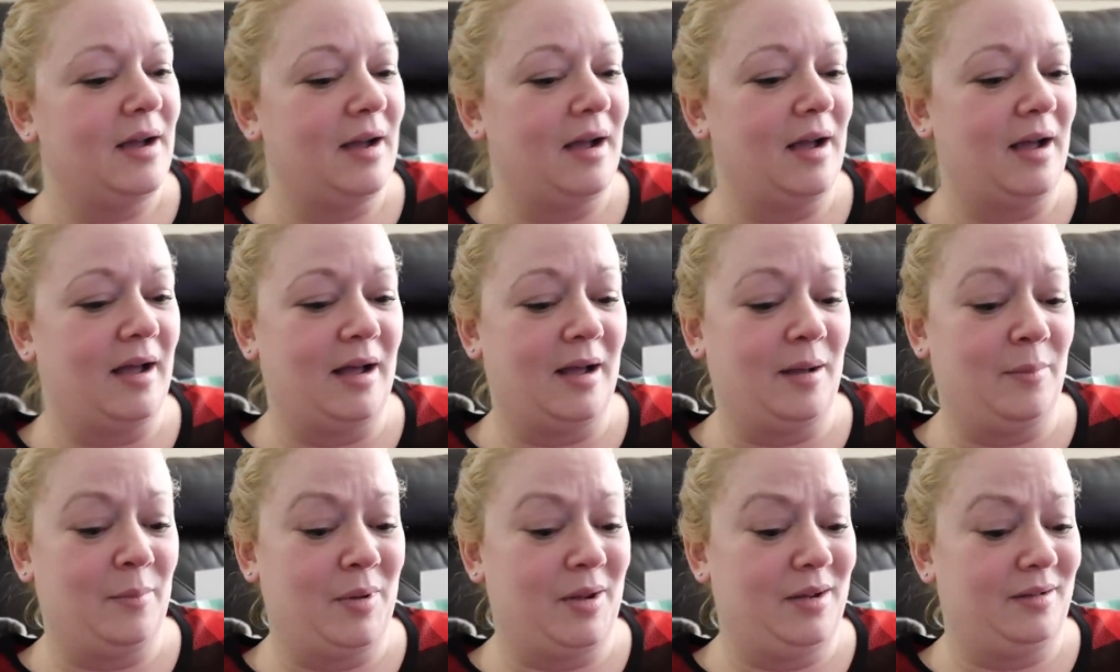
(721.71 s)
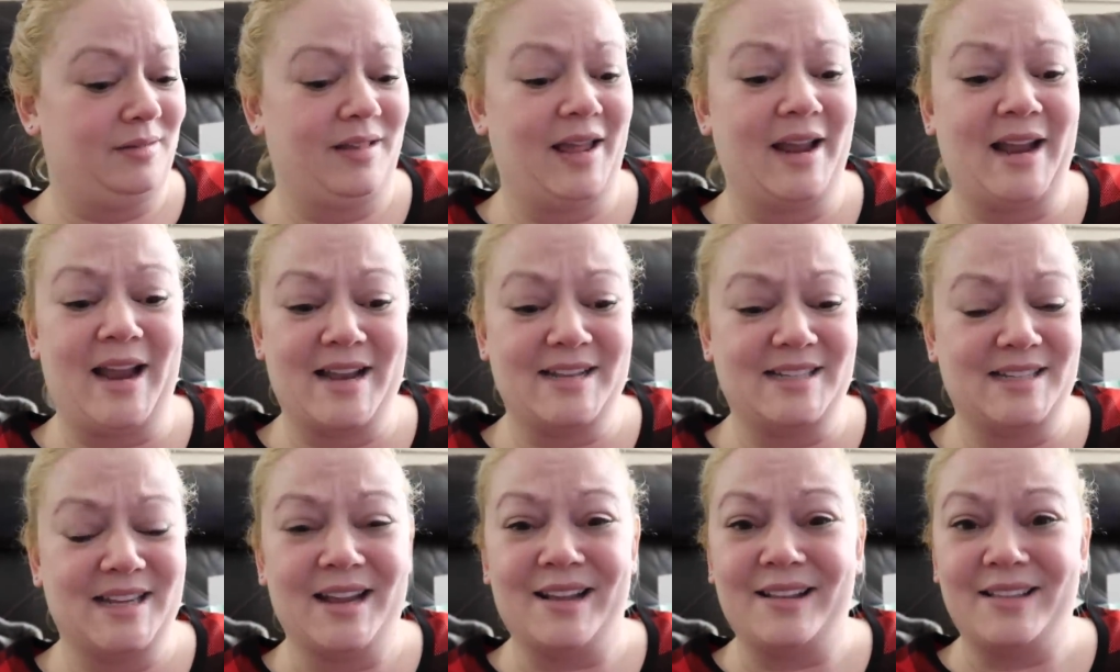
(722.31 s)
Um, like
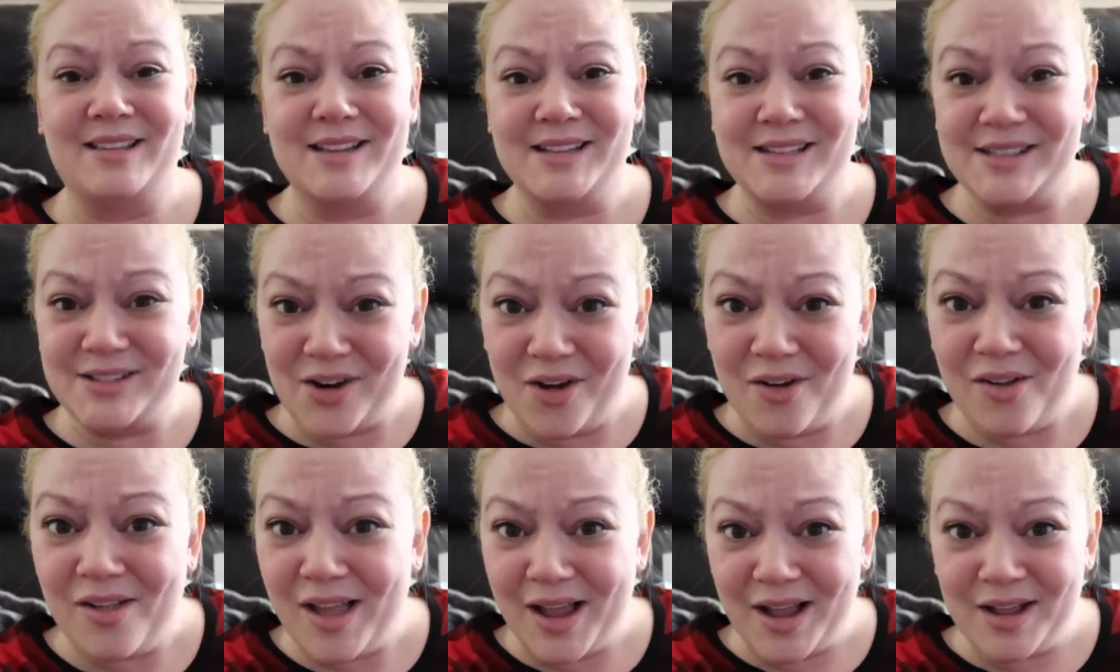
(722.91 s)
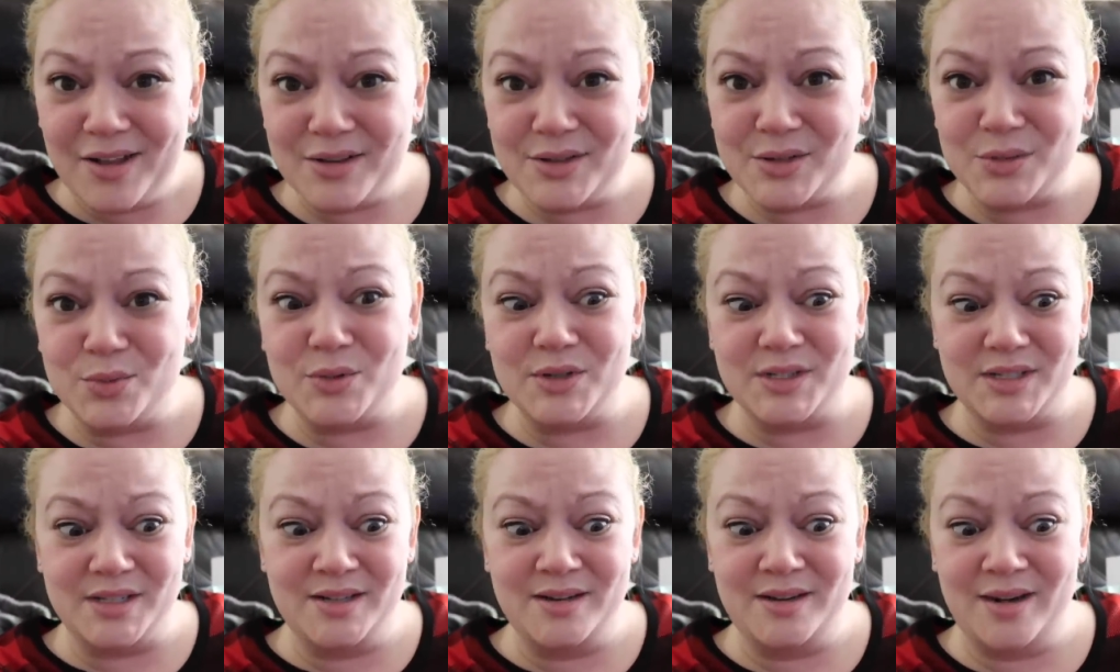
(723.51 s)
I said, this dollhouse
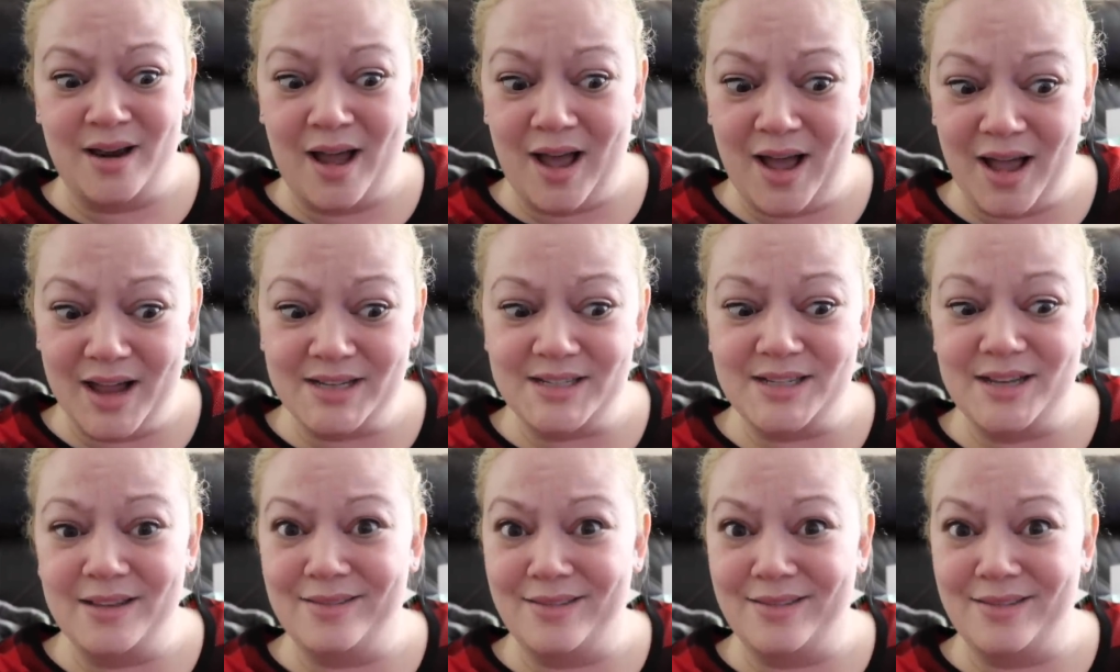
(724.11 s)
was not